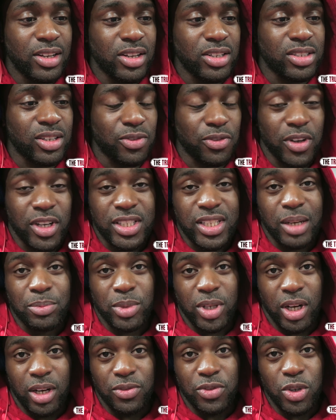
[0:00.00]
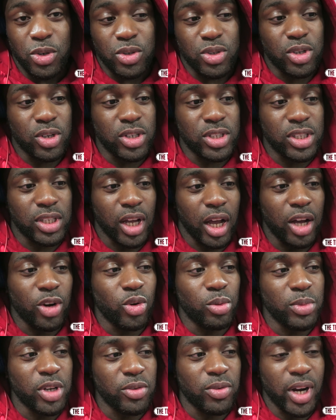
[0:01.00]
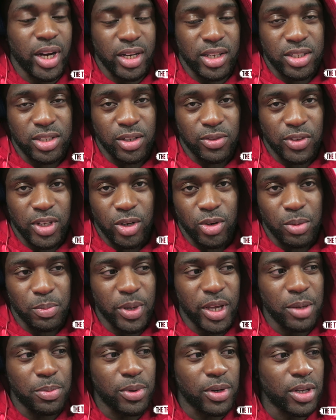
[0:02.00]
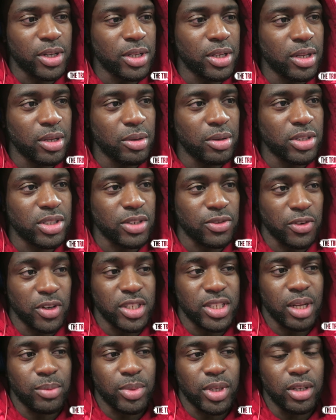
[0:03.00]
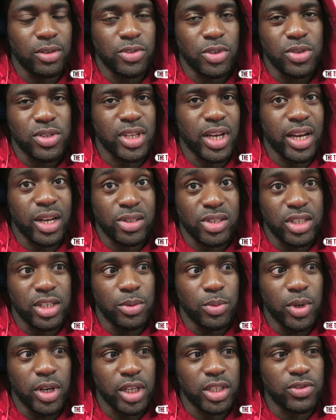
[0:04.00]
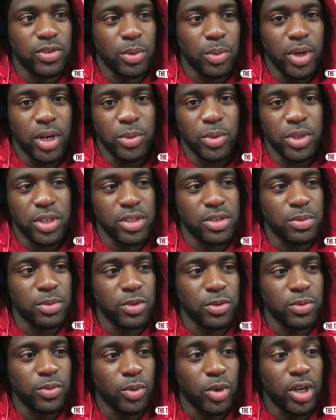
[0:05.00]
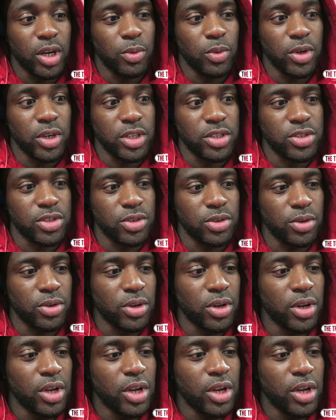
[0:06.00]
It's the first app that I've used, because I normally write stuff down on paper. It's the first app that I've used that actually works for what I want it to, what I want it to do.